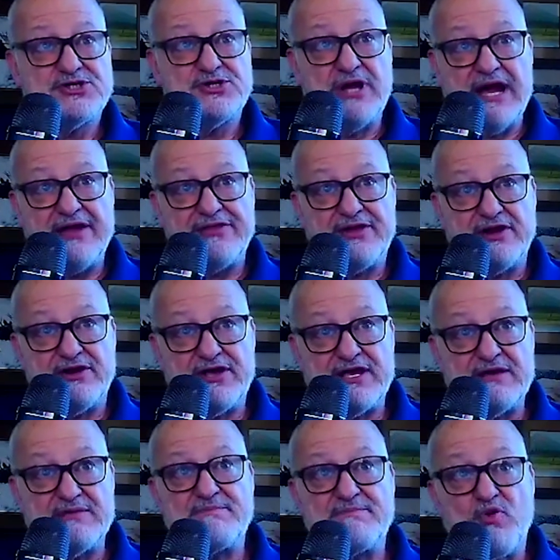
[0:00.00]
Their
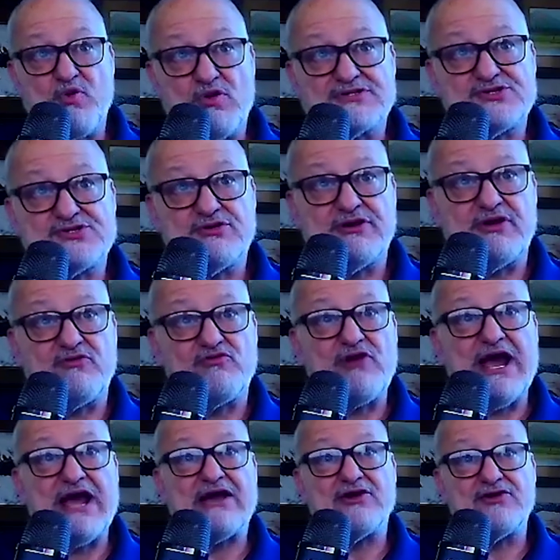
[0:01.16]
imports are a
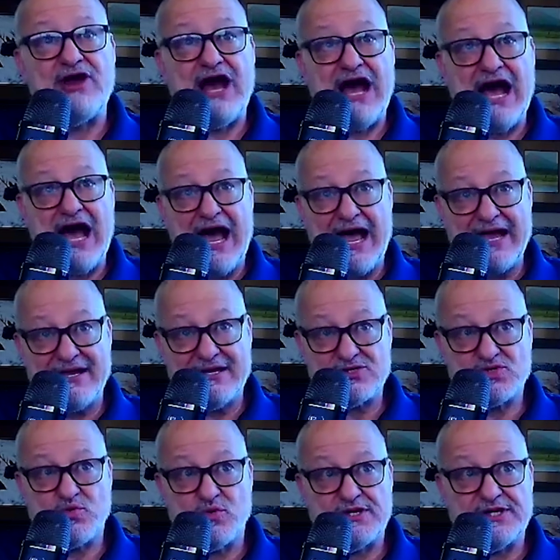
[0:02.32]
record high in
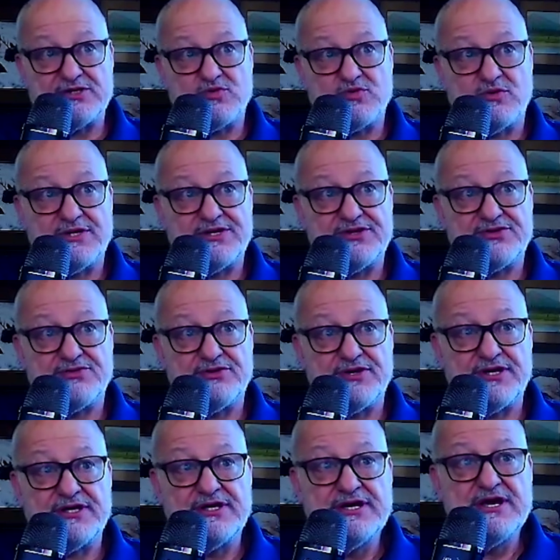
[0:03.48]

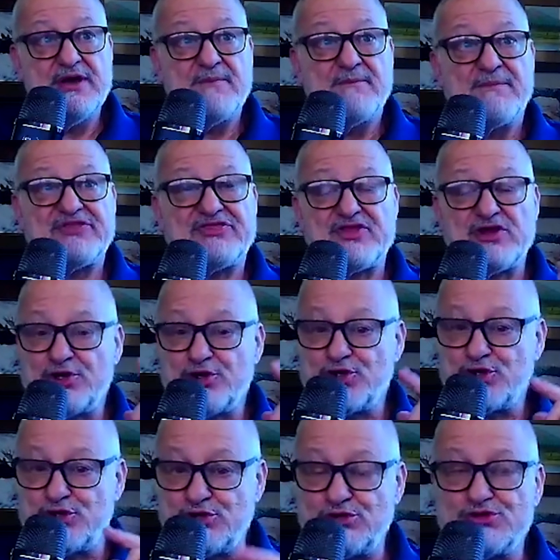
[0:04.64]
2023, but their
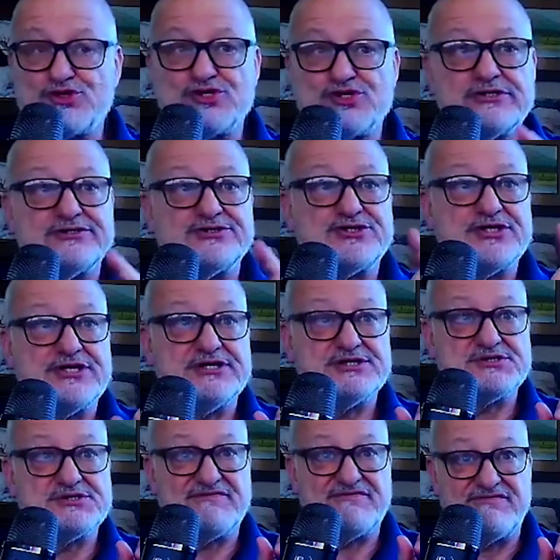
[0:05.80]
usage is
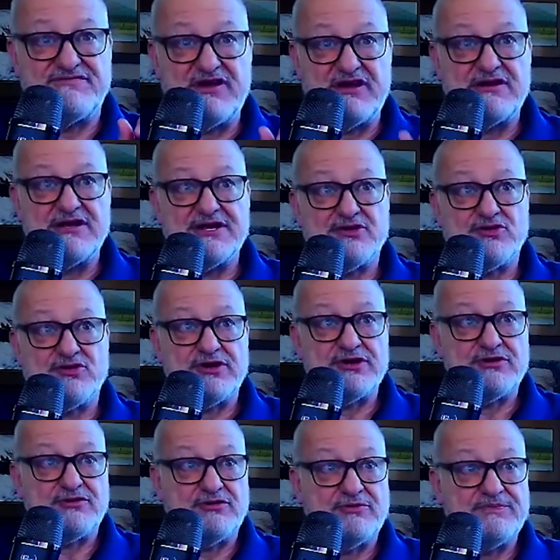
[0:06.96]
very
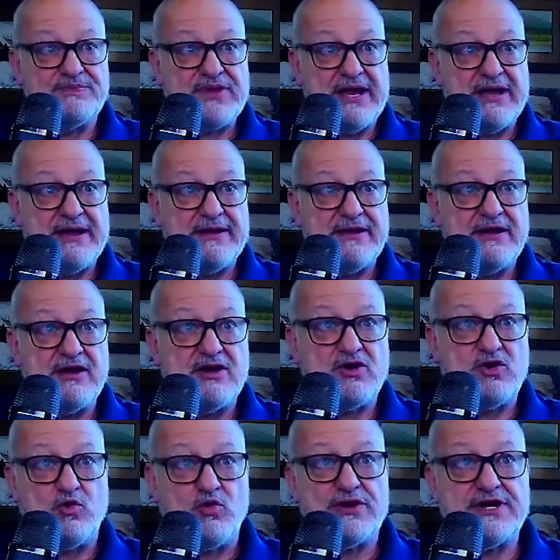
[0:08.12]
critical.
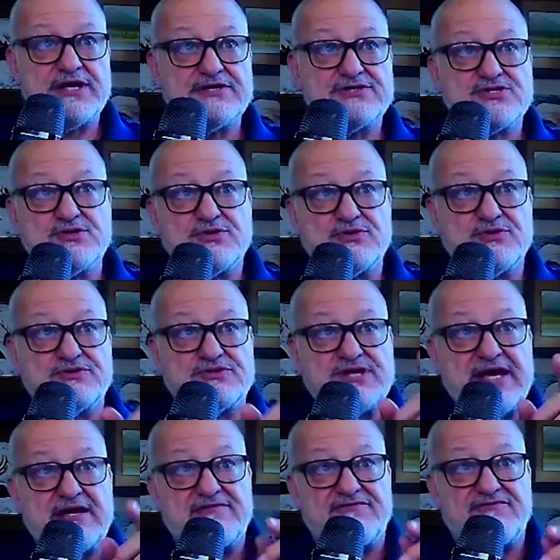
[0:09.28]
According to
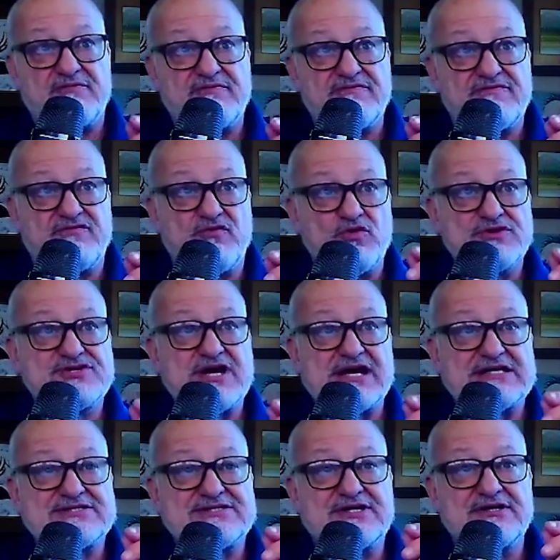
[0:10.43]
data from
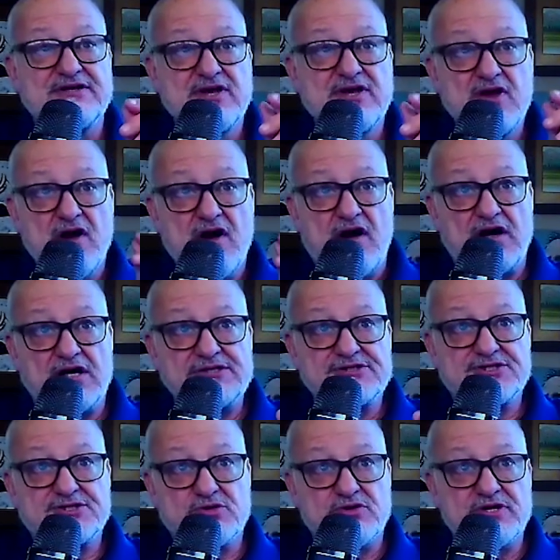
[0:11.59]
Vortexa,
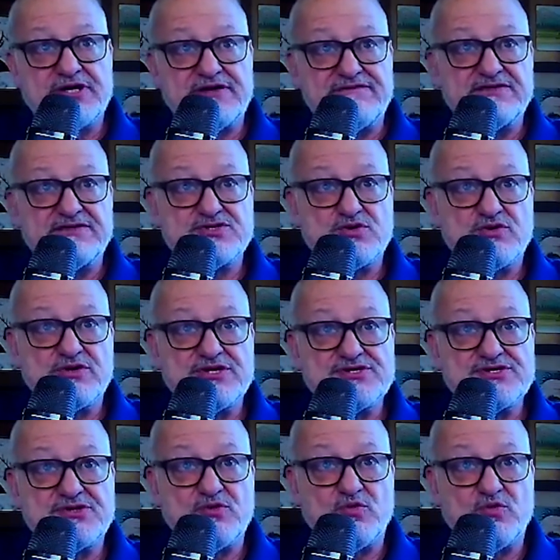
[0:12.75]
onshore inventories
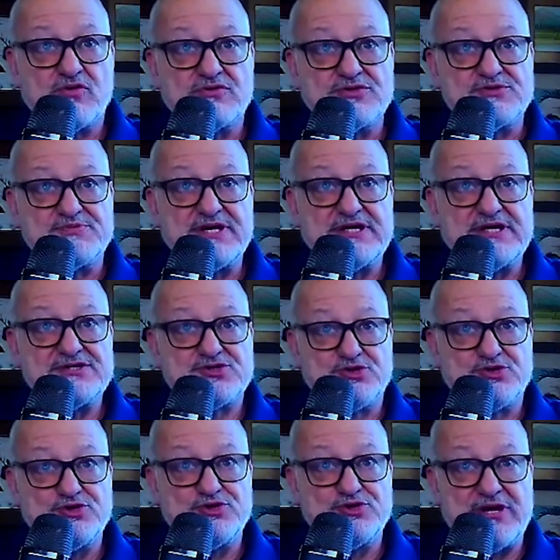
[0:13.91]
in the world's biggest
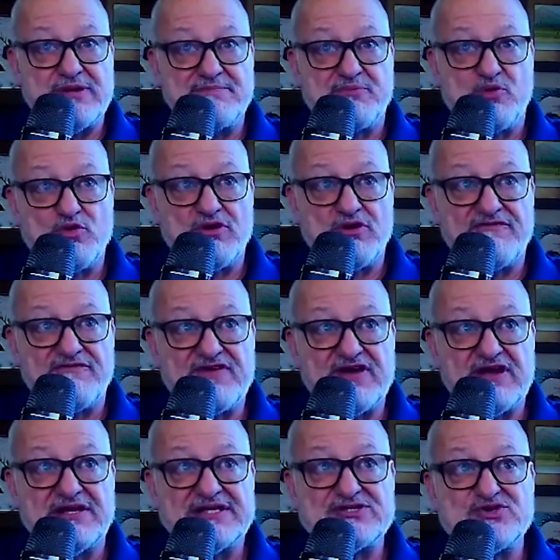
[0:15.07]
crude importer
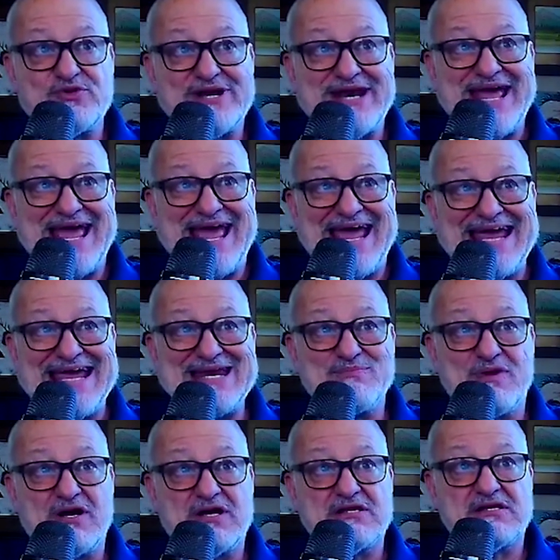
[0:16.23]
fell to an
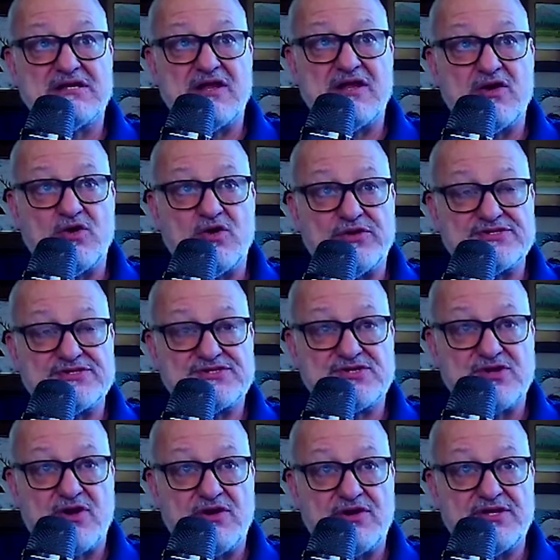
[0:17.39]
8-month low at the
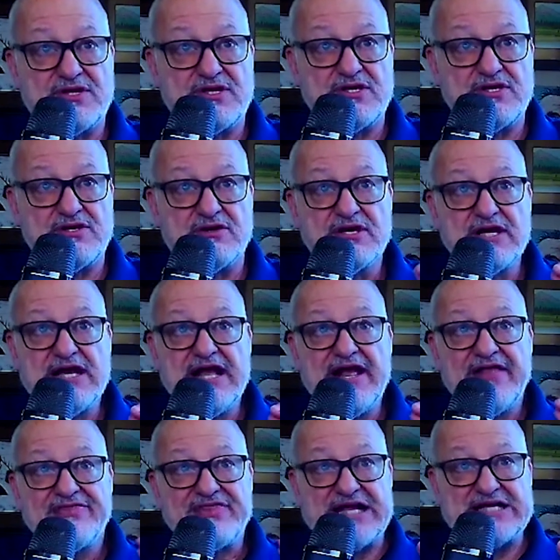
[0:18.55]
start of the year.
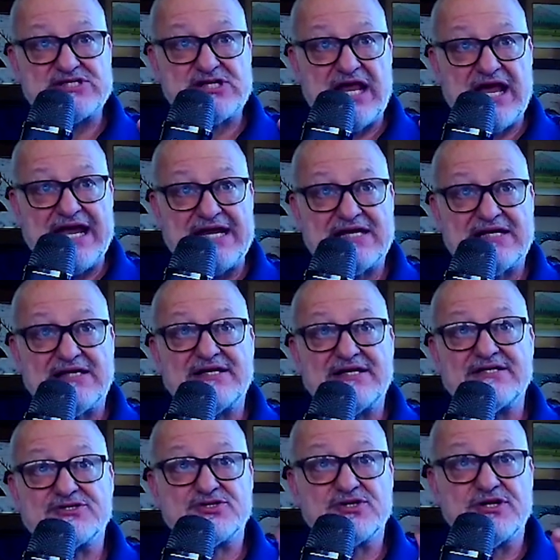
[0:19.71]
That's likely to
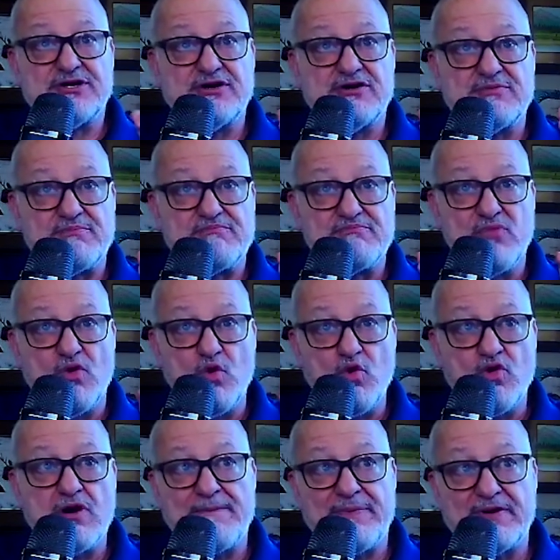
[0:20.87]
trigger
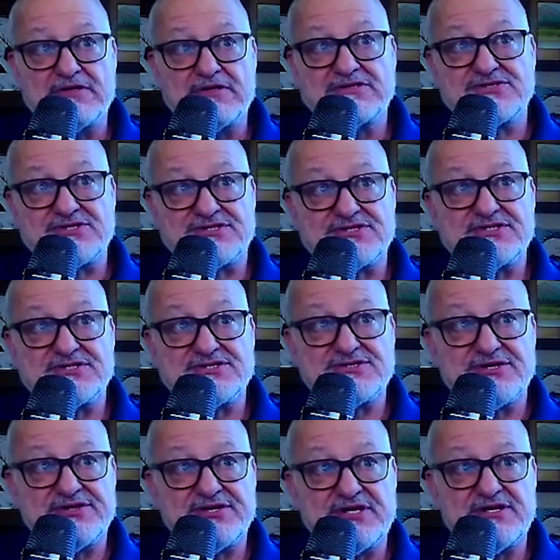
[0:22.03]
more purchases
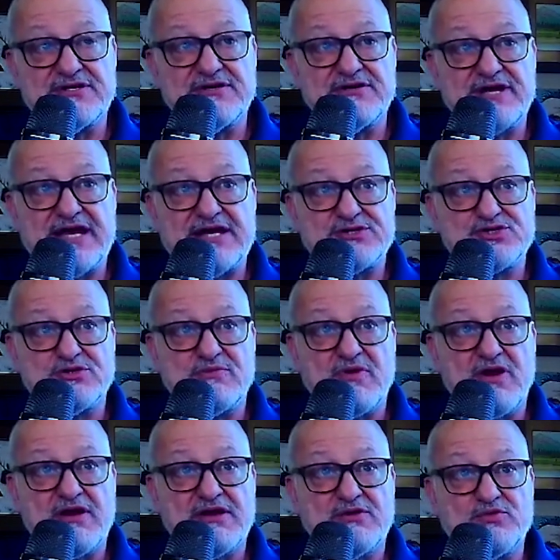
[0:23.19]
on the international
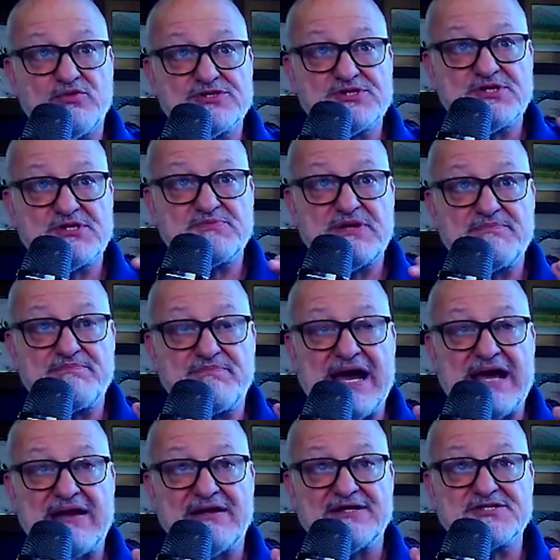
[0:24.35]
market, which has been
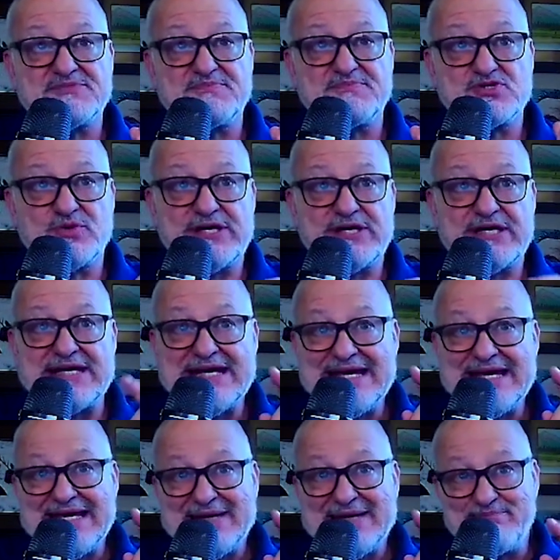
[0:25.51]
balanced between
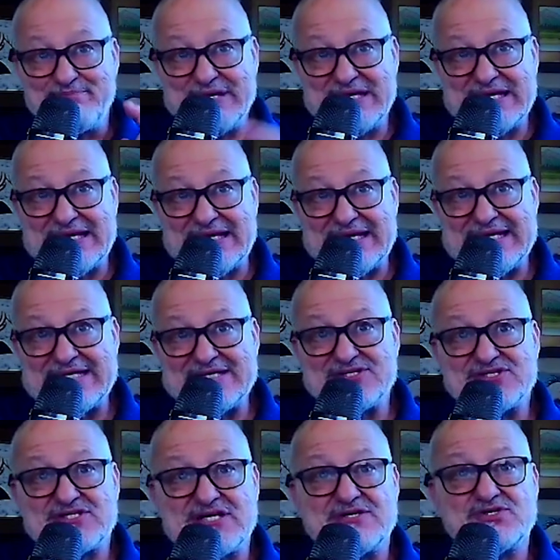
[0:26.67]
Middle East
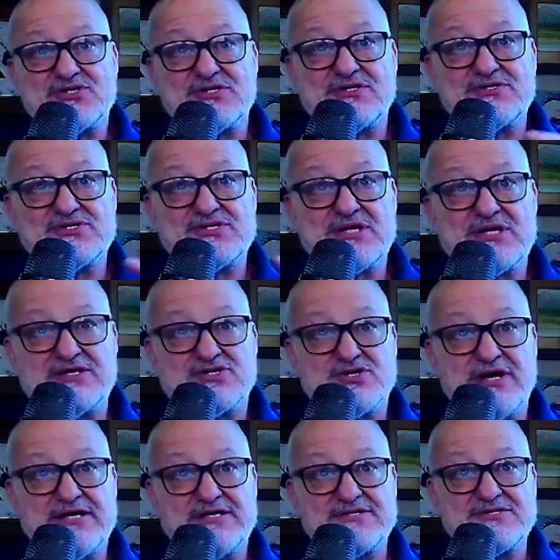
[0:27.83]
tensions and a
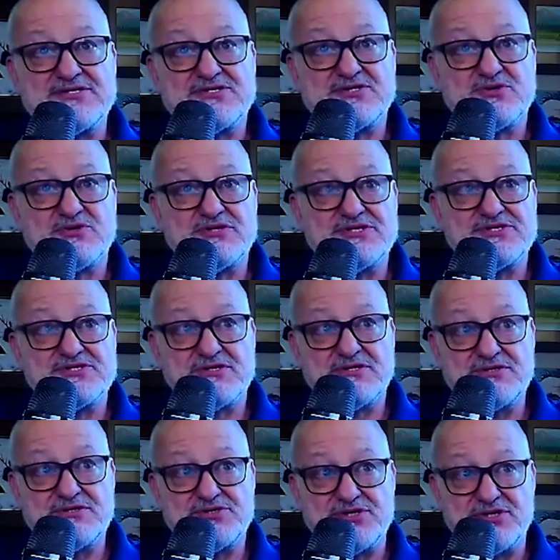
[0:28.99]
transitory
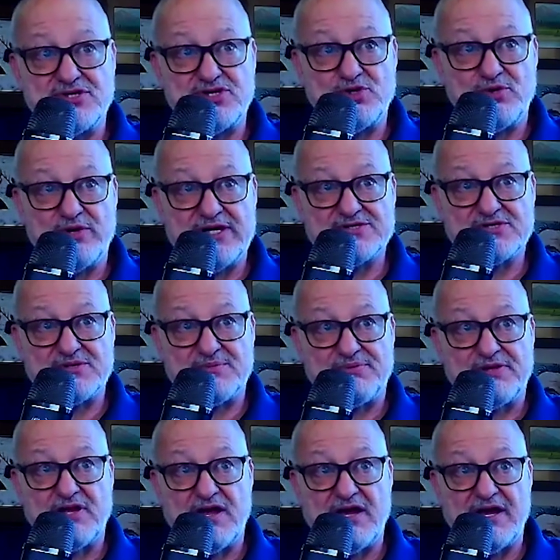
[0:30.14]
surge in U.S.
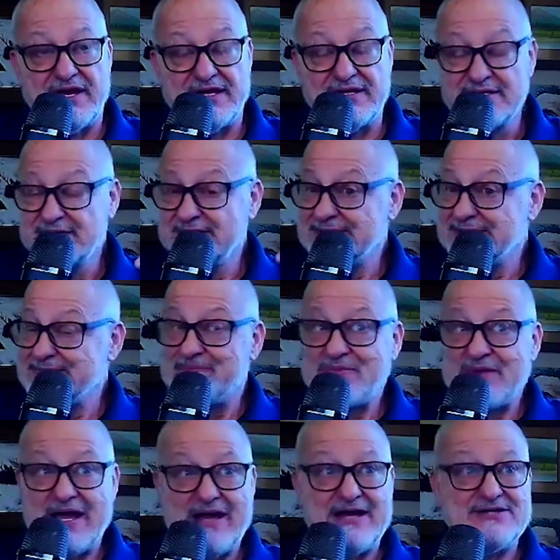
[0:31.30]
supply
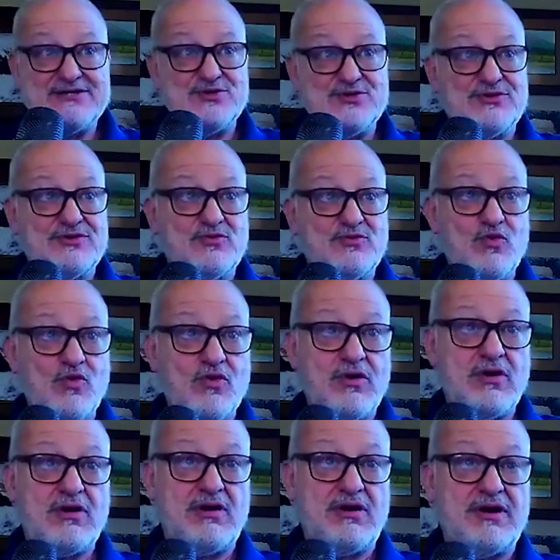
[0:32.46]
due to the
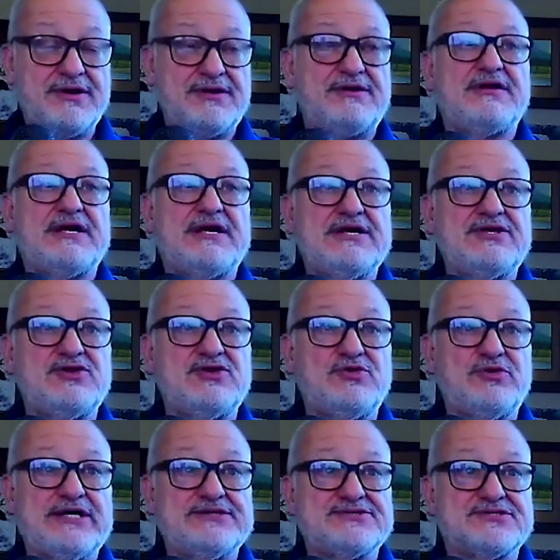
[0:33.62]
war on
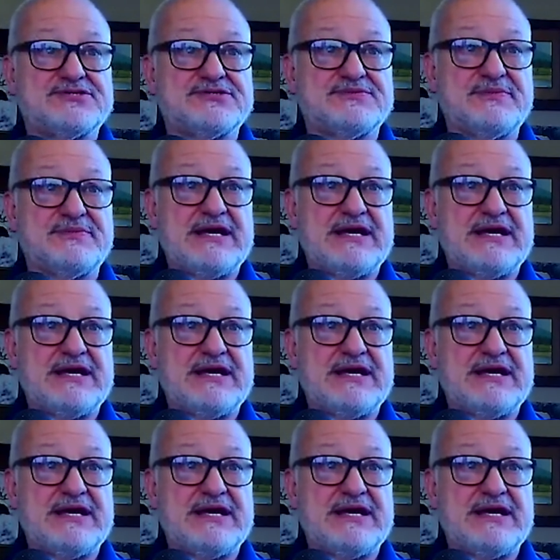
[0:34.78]
U.S.